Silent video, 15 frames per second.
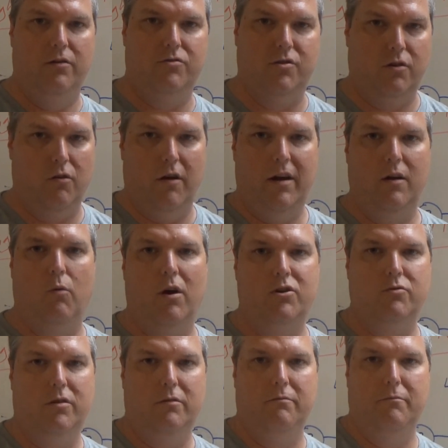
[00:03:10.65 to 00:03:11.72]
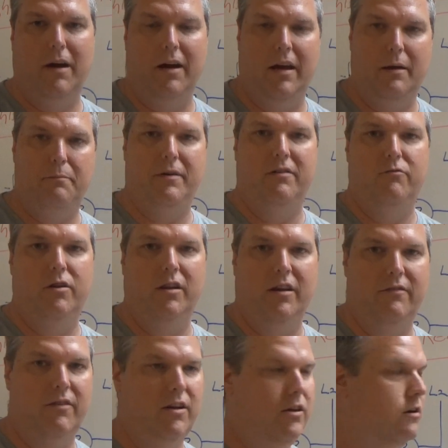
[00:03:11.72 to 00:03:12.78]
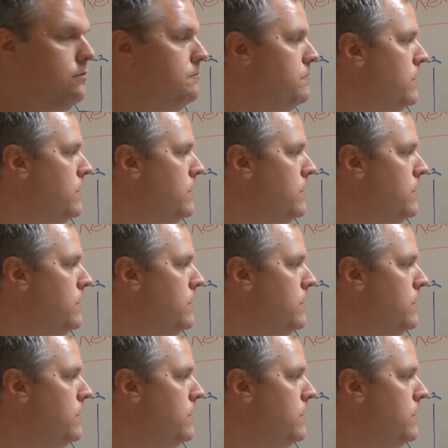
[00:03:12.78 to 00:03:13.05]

so go ahead and watch one of my eight pin relay video.